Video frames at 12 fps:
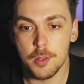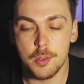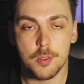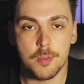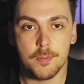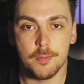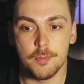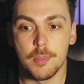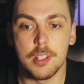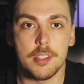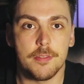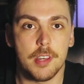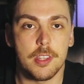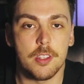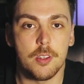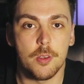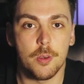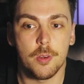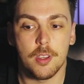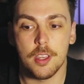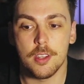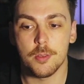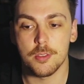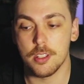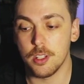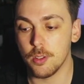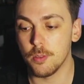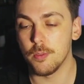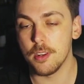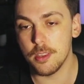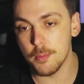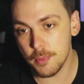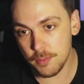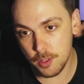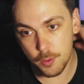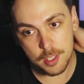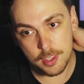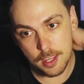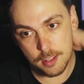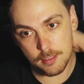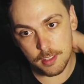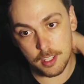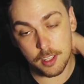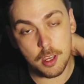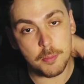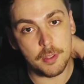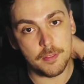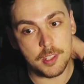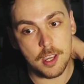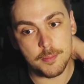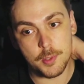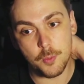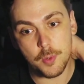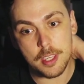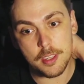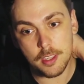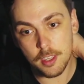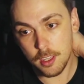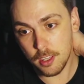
which was really fun to do, and I was in a good rhythm of doing that a couple of times a week